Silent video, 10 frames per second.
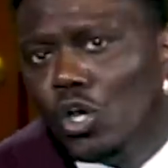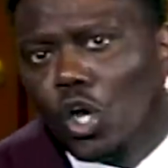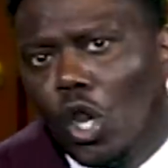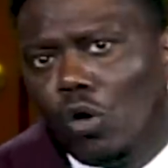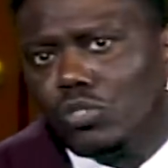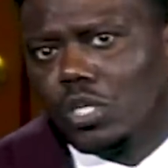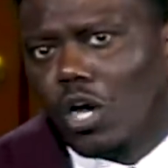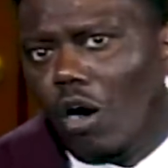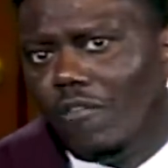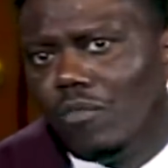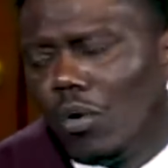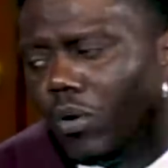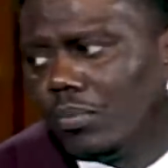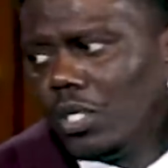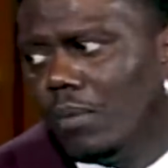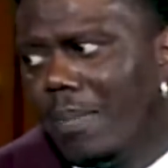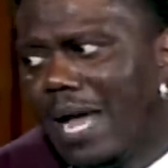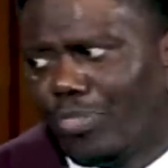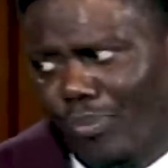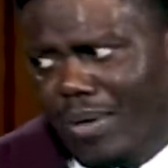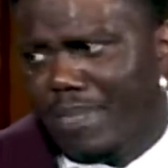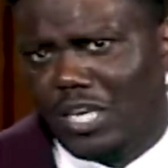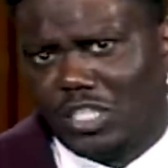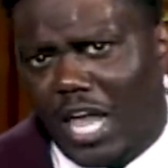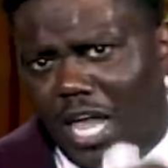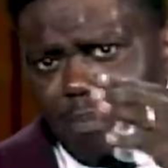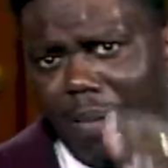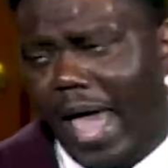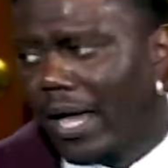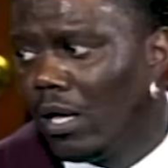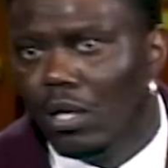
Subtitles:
Closed the coffin, rolled him to the back. 3 minutes, came back.